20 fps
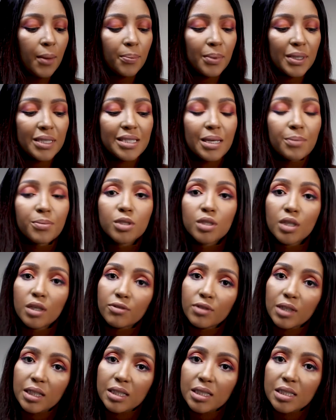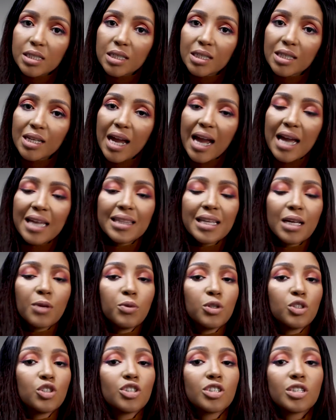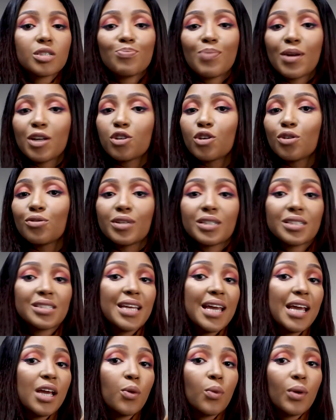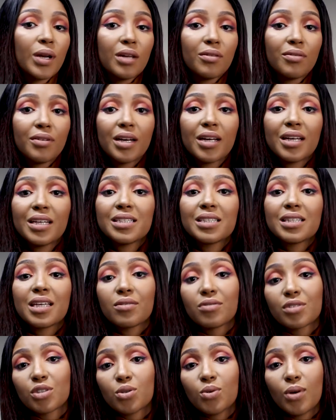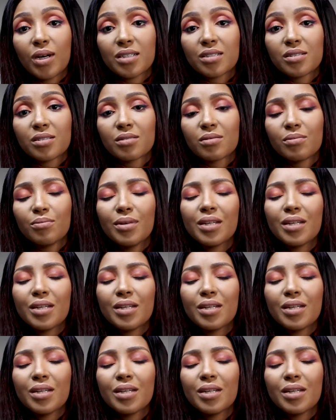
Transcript: be subservient and that we should just bend over and take whatever is given to us.